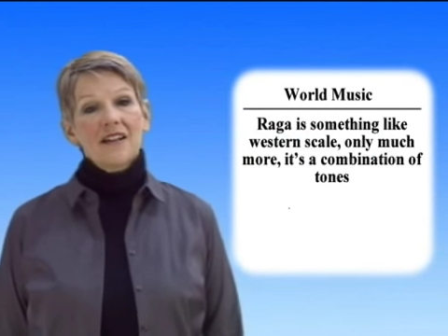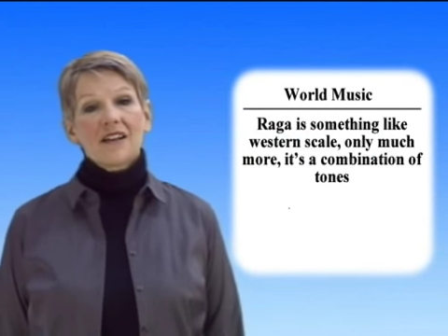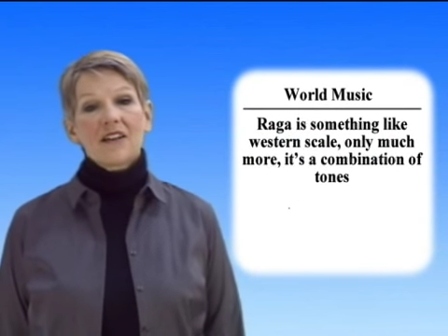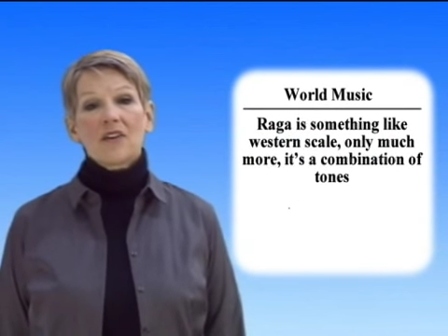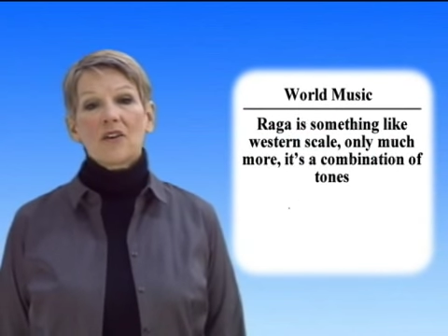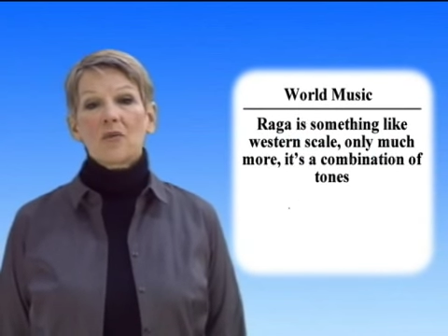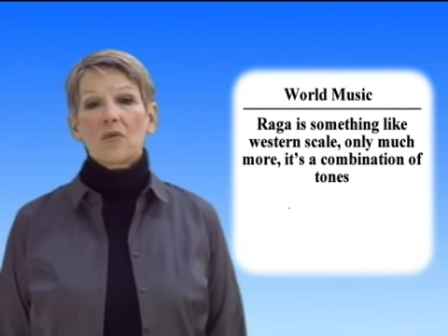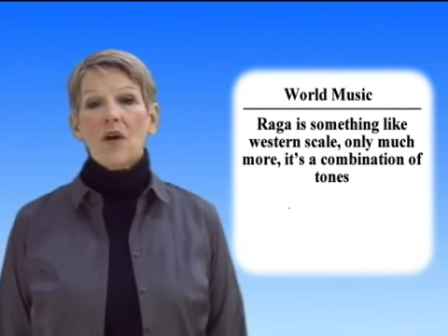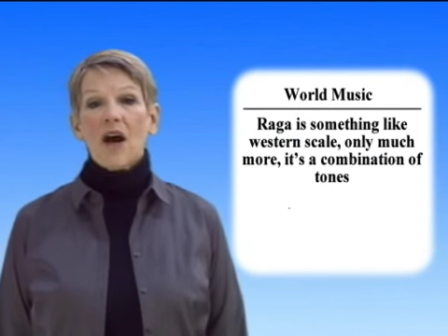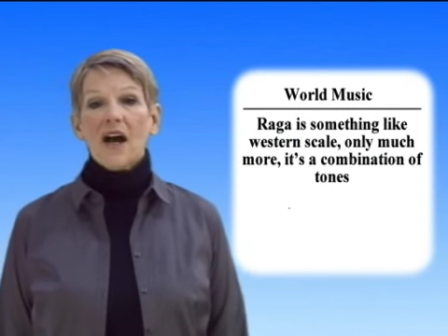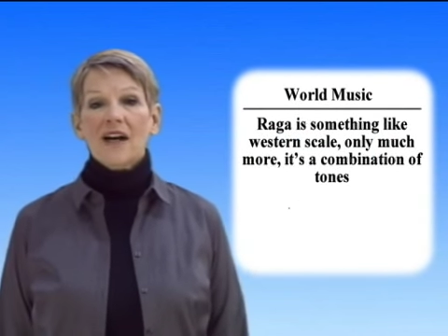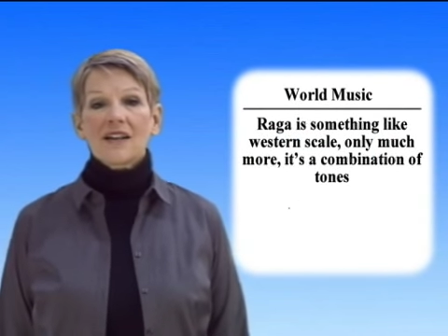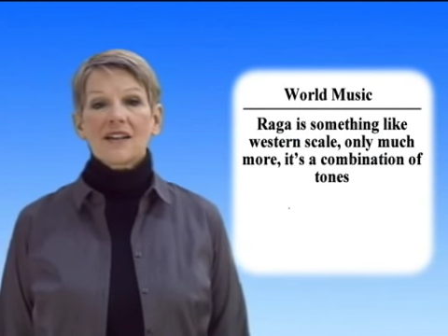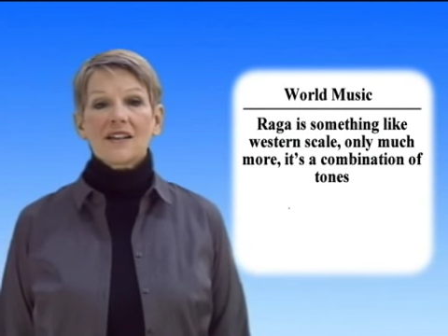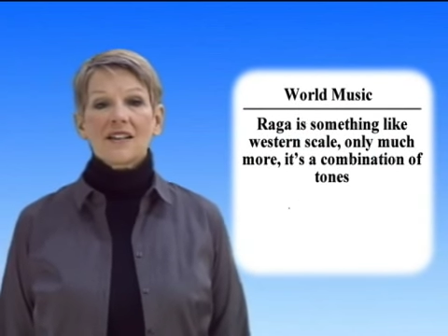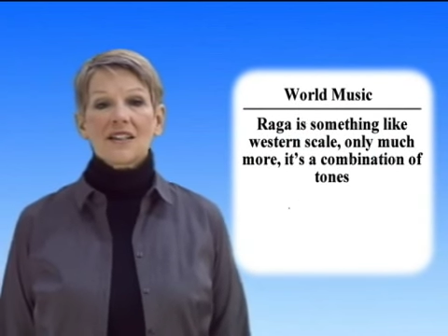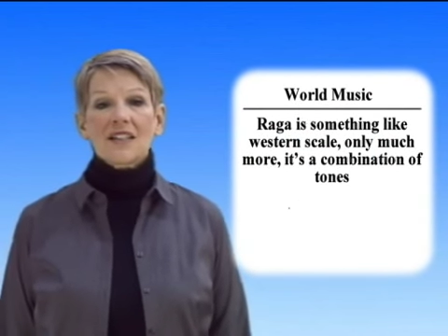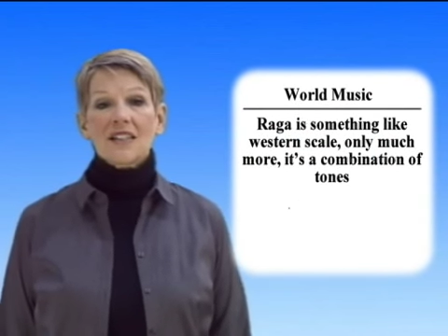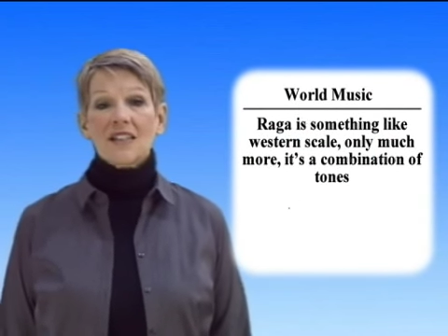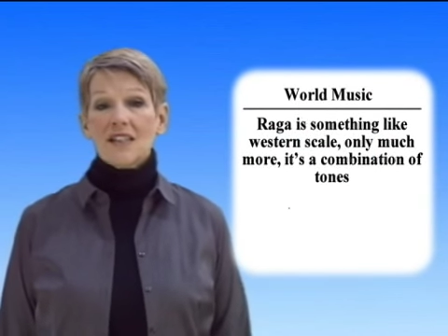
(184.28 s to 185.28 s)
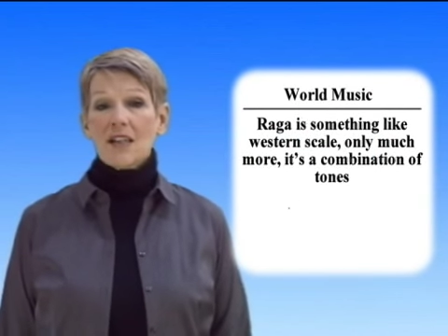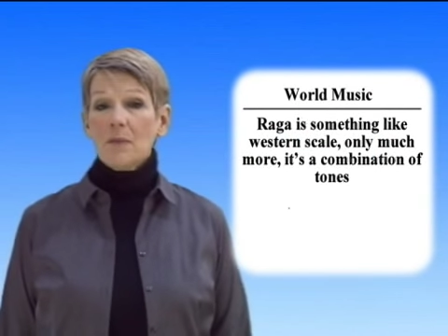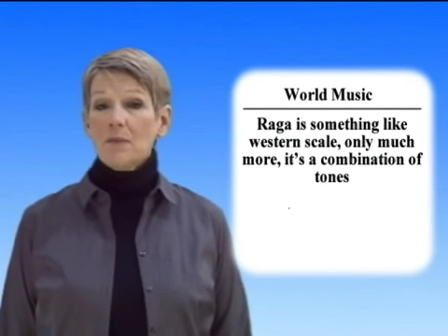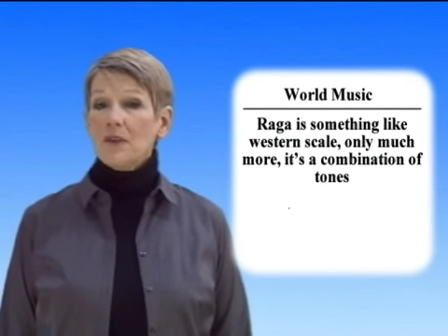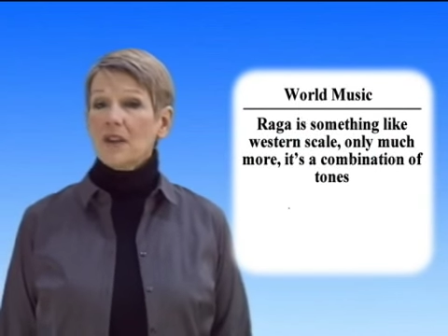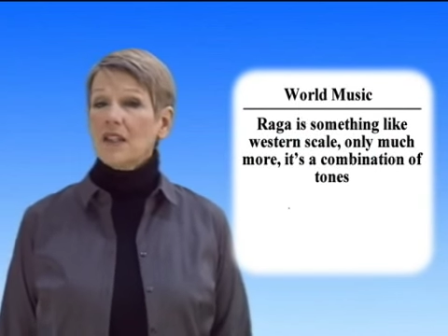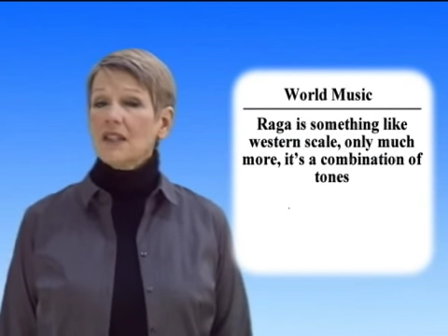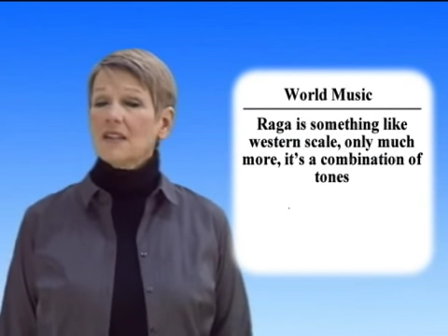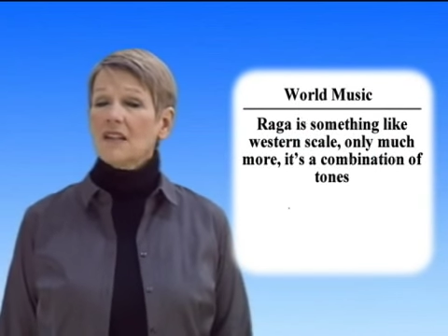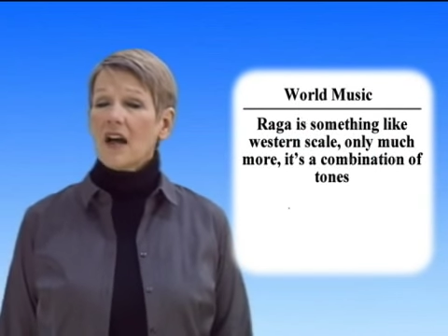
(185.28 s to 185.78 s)
The raga is
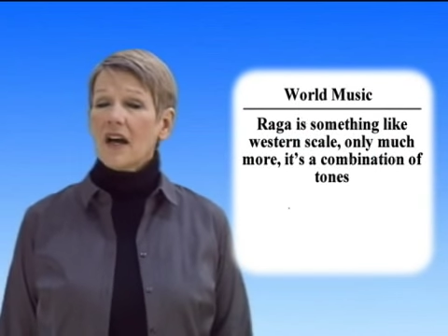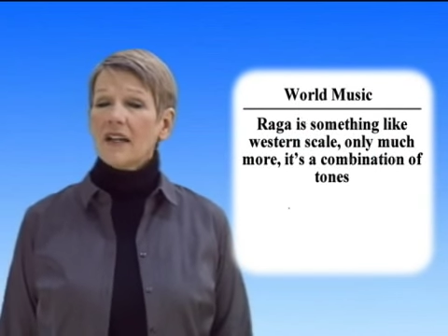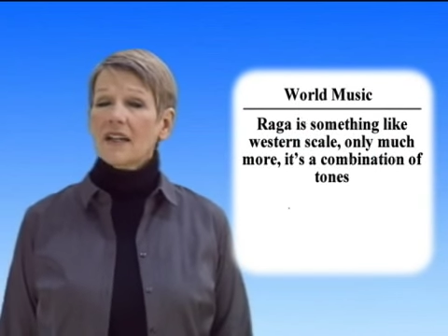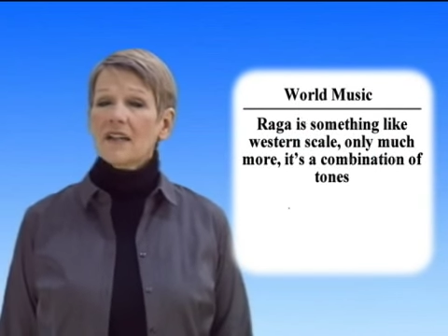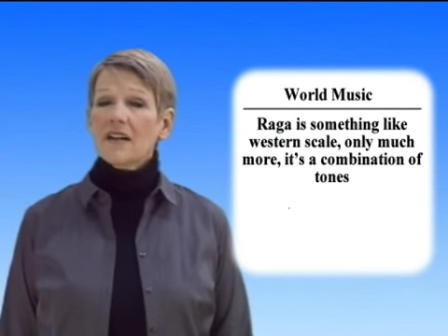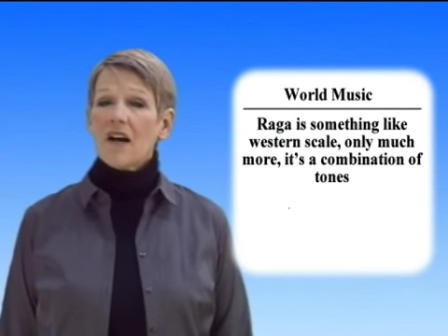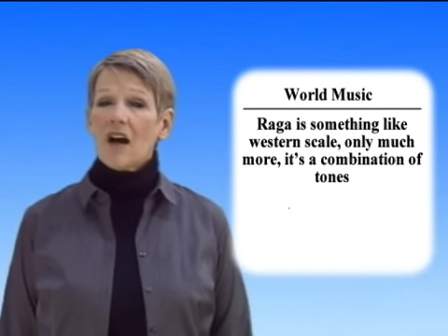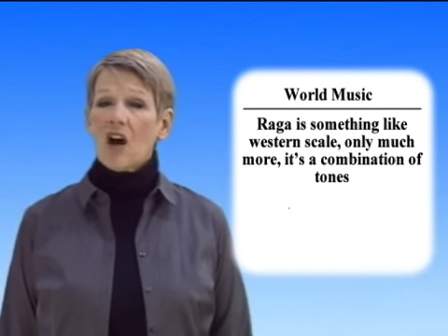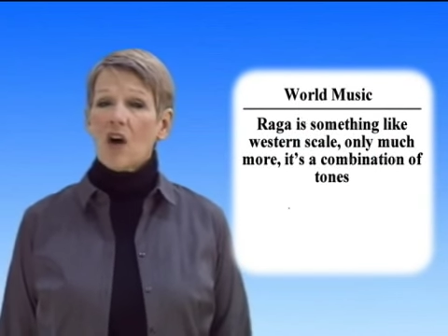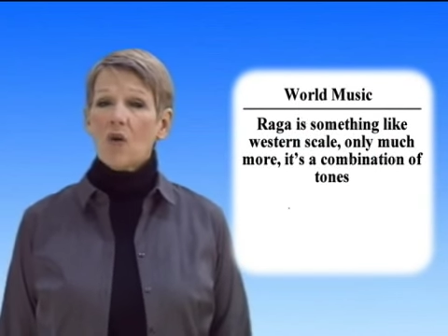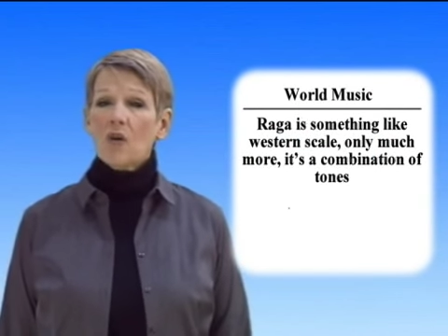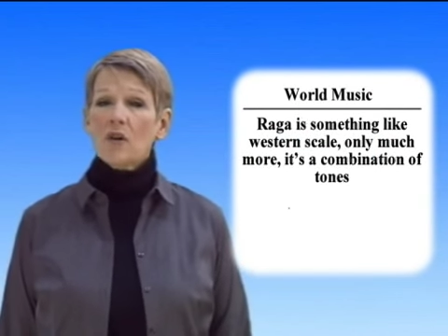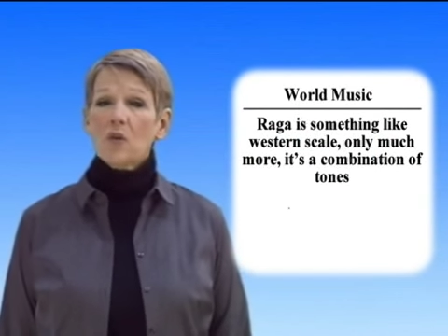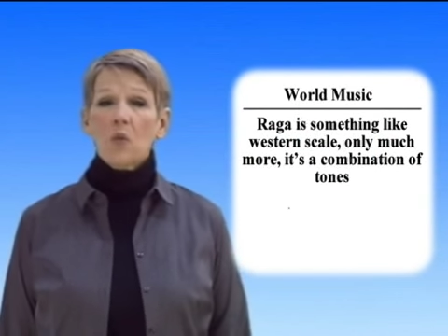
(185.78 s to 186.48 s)
something like our